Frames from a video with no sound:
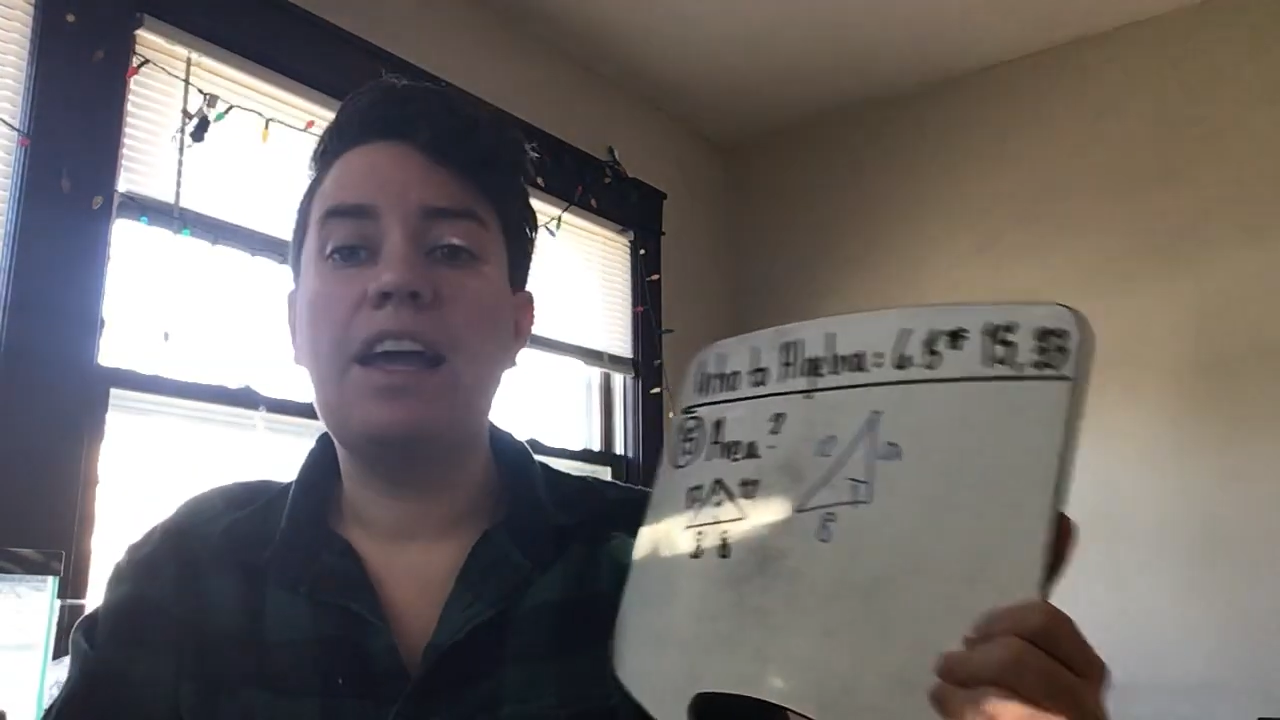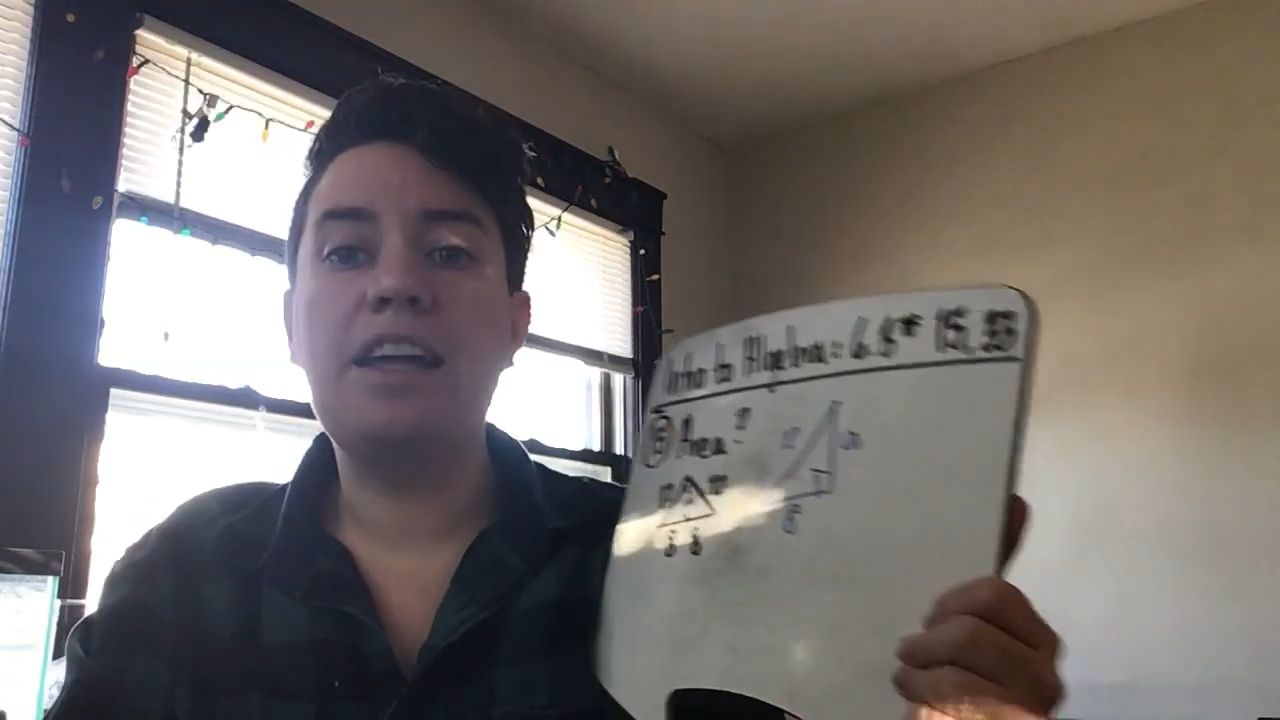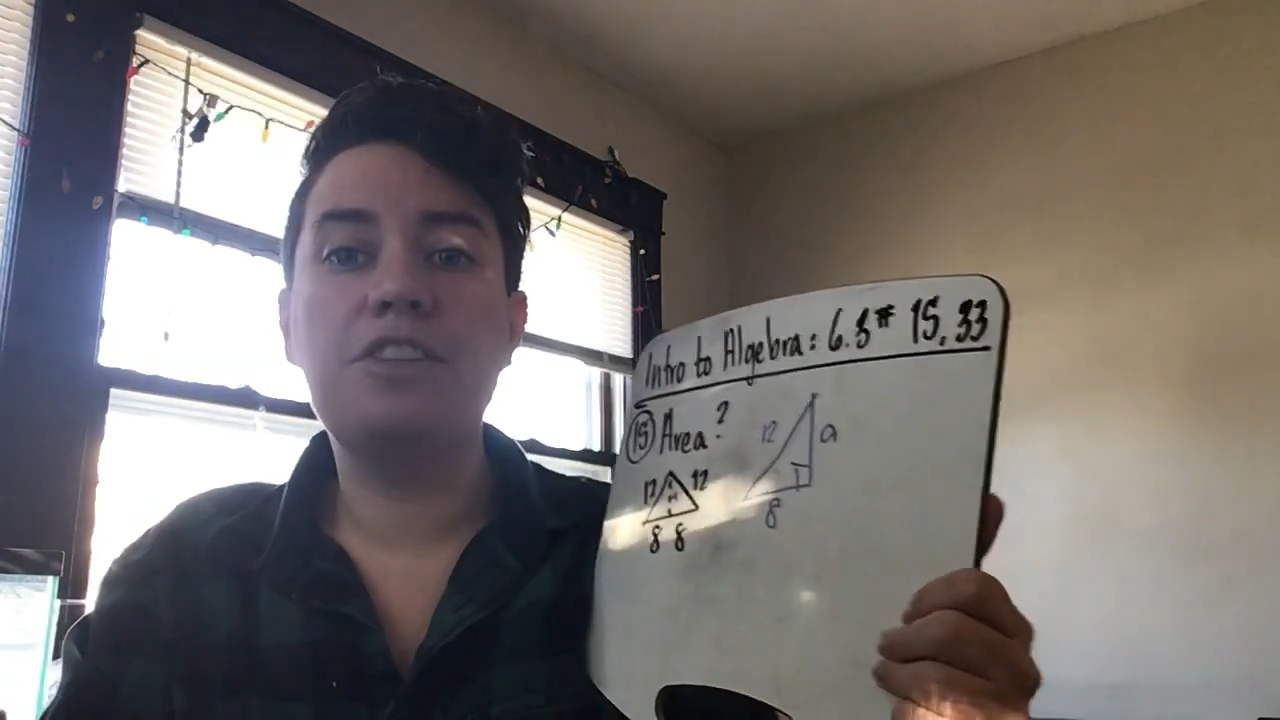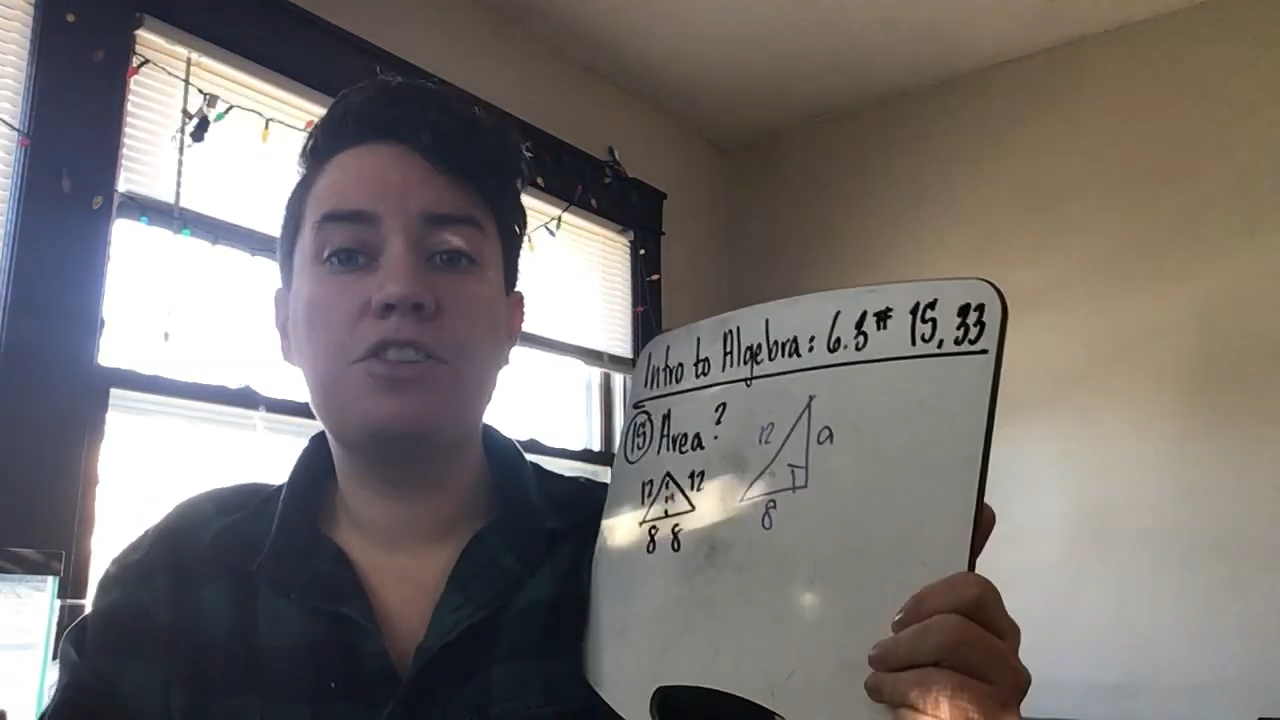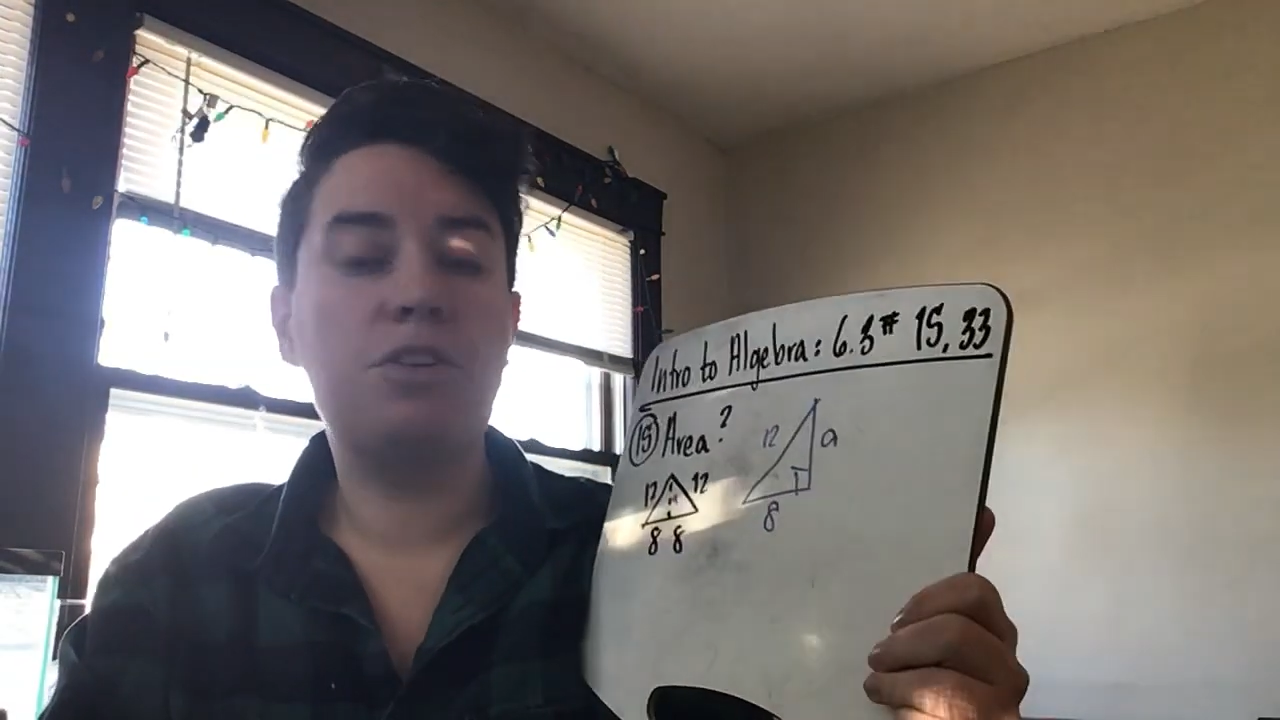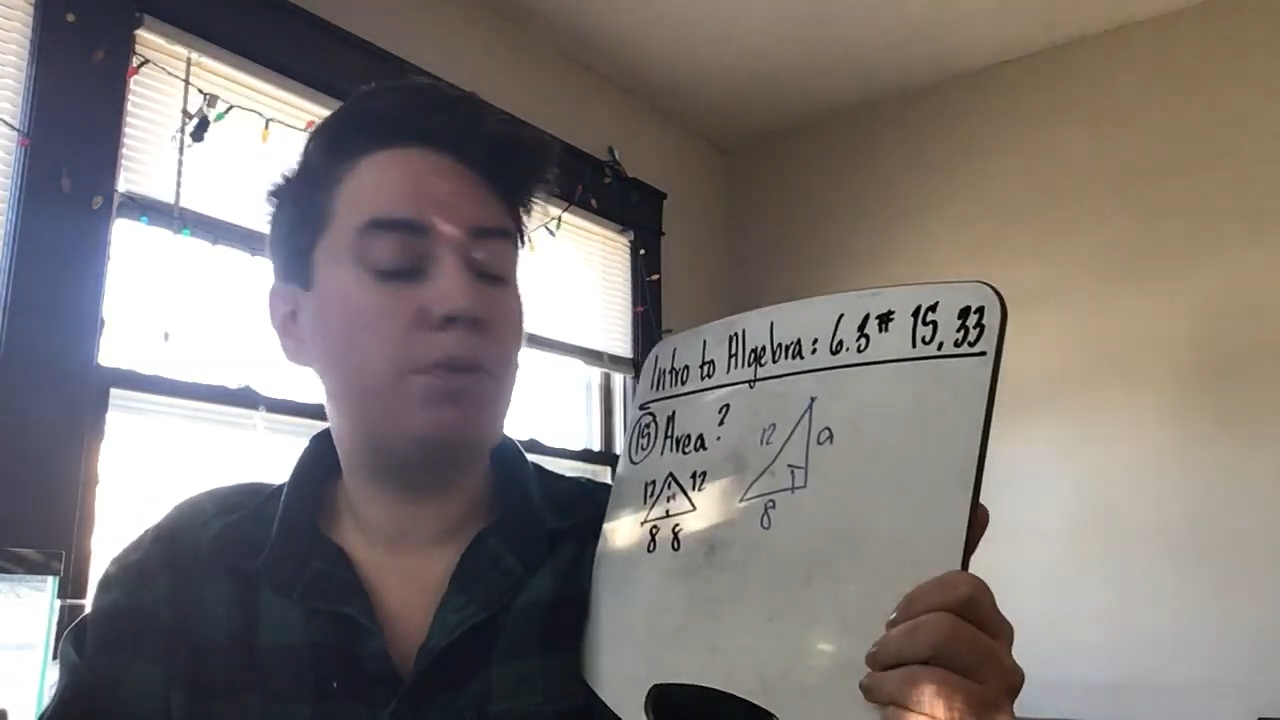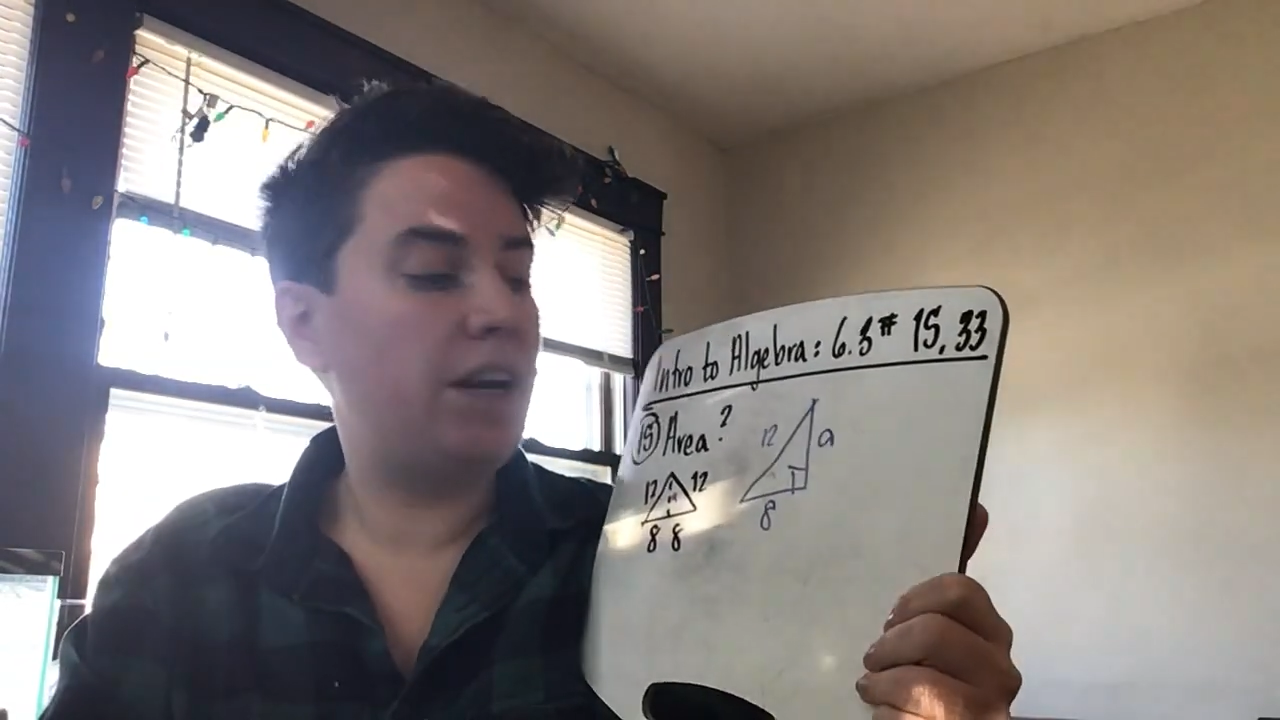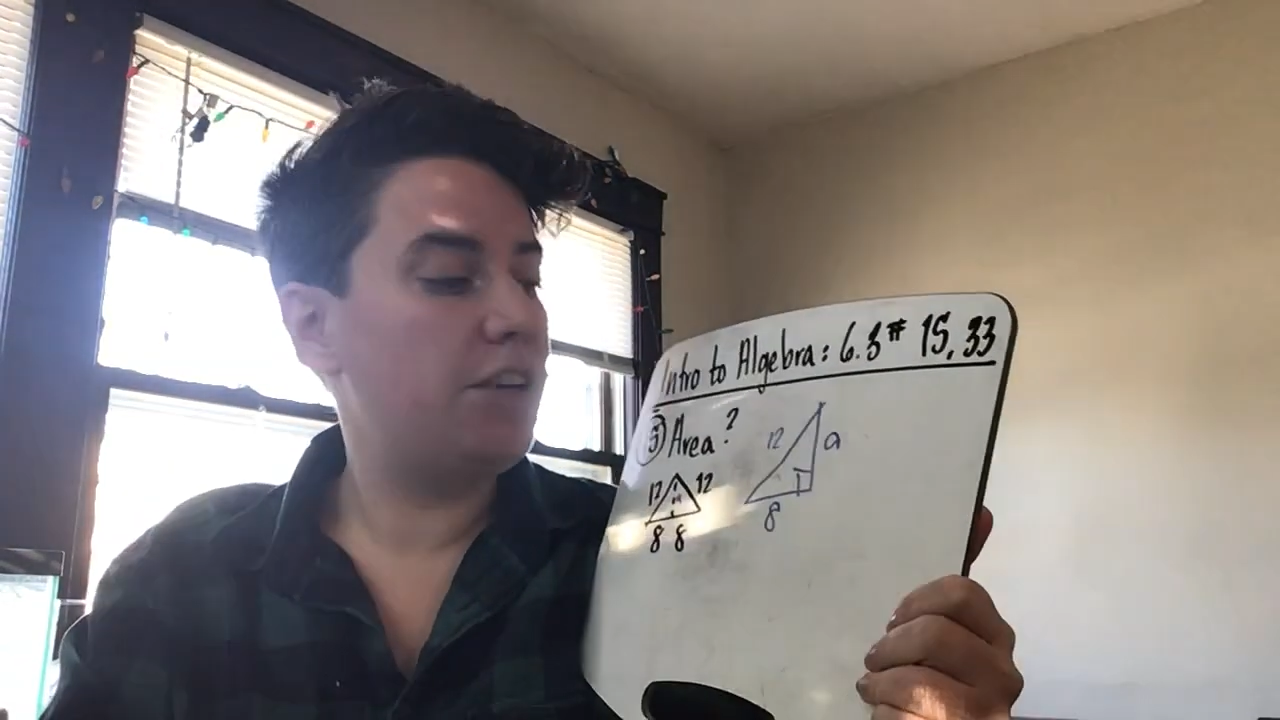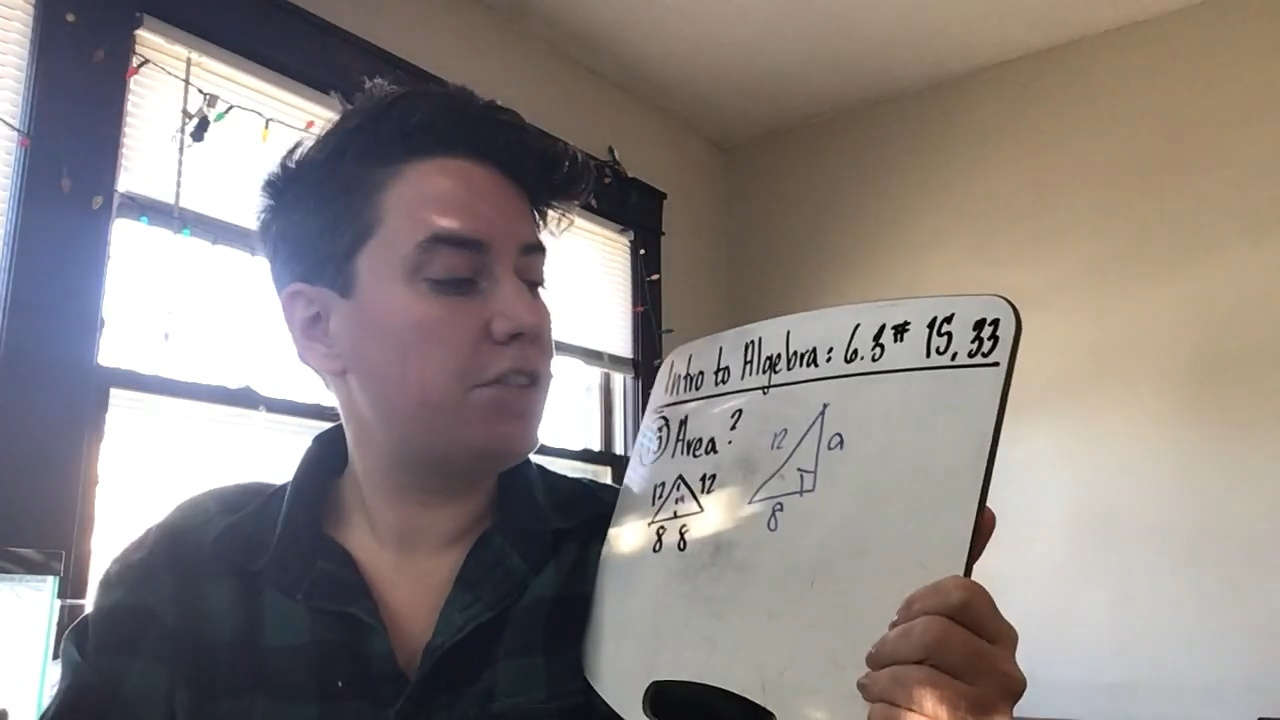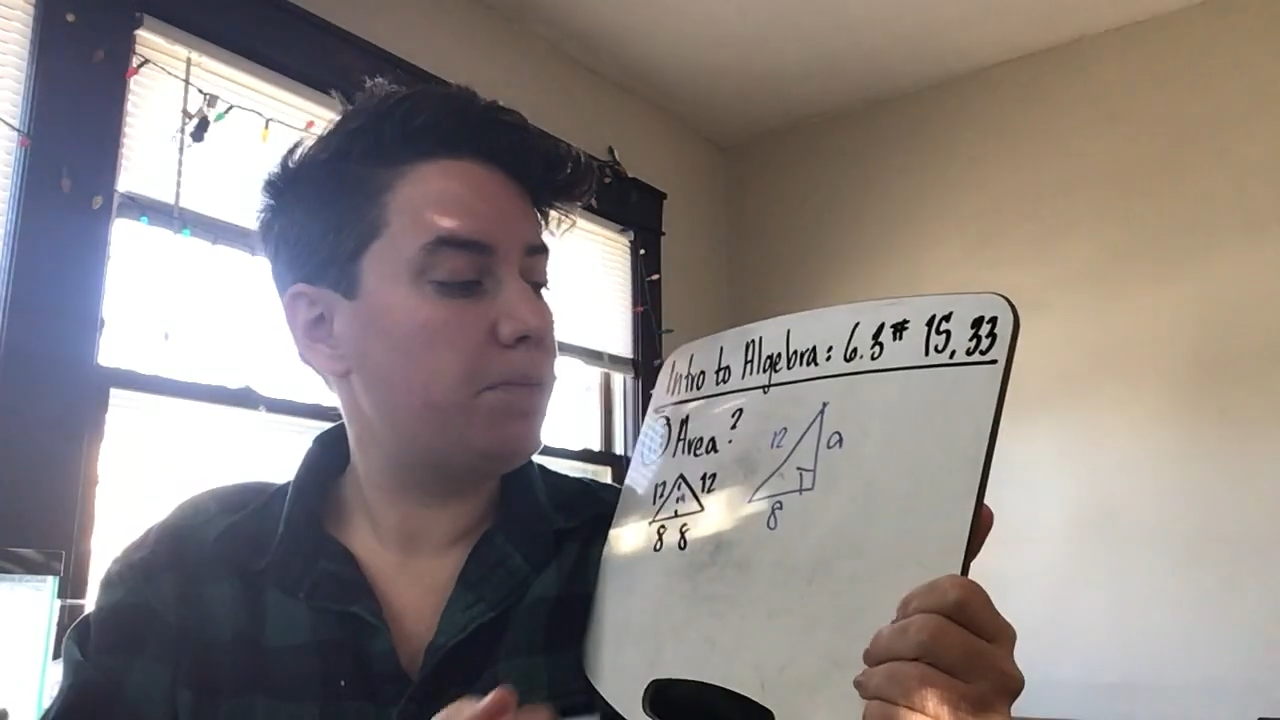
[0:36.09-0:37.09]
And so when I
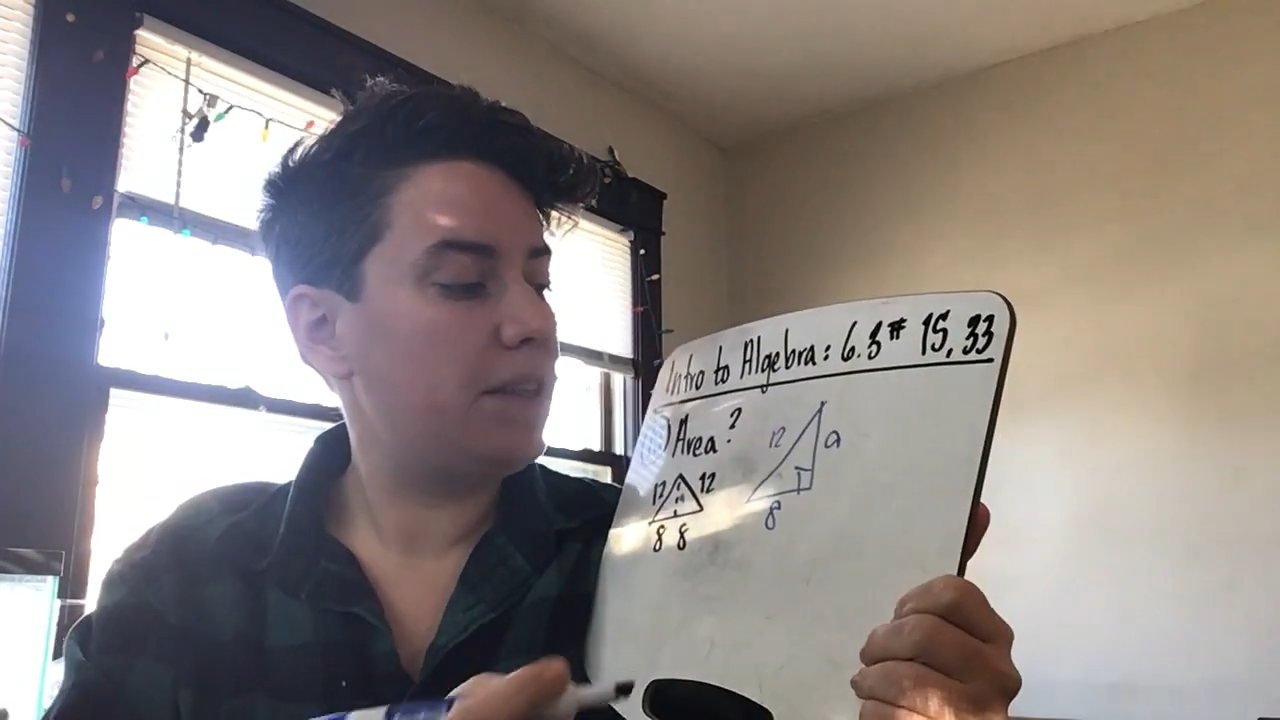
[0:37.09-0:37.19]
use the